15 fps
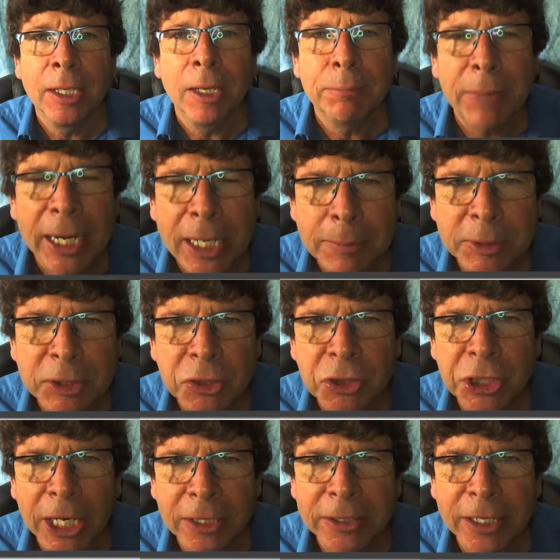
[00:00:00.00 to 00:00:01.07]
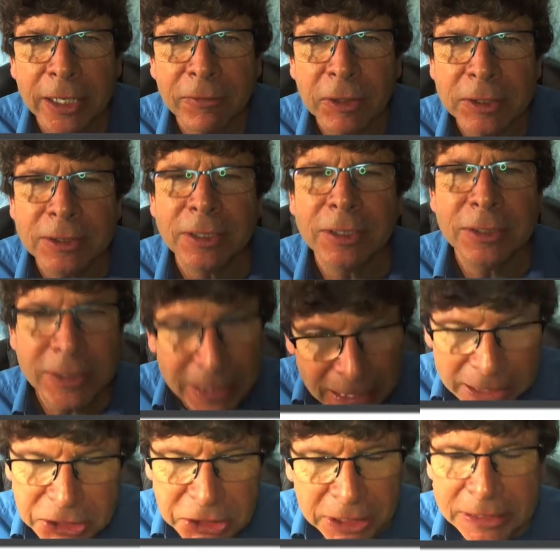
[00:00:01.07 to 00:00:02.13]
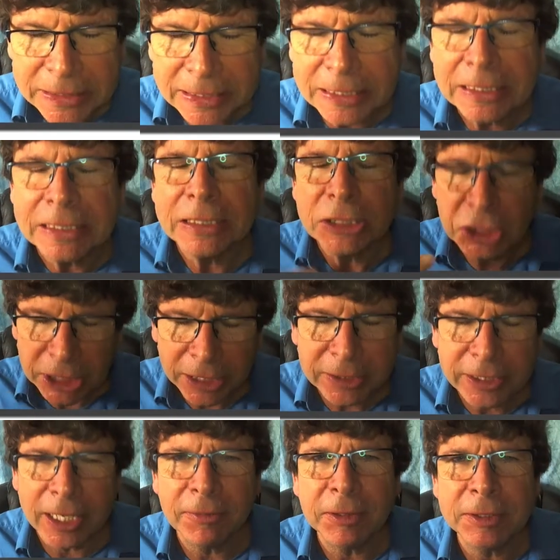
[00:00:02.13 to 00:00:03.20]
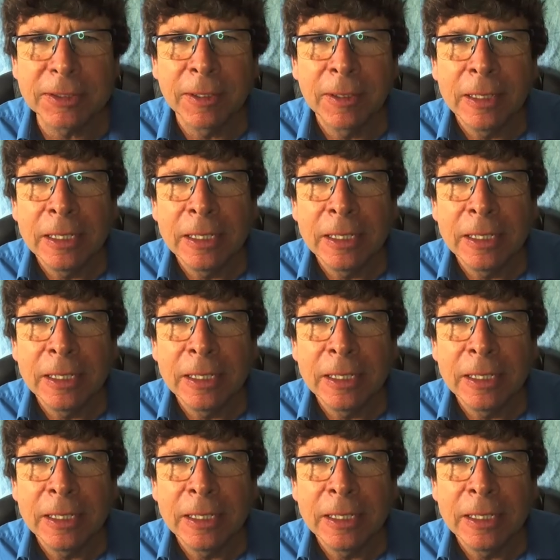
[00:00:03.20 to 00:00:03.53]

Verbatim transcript: My name is Chet Davis, C H E T, Chet Davis,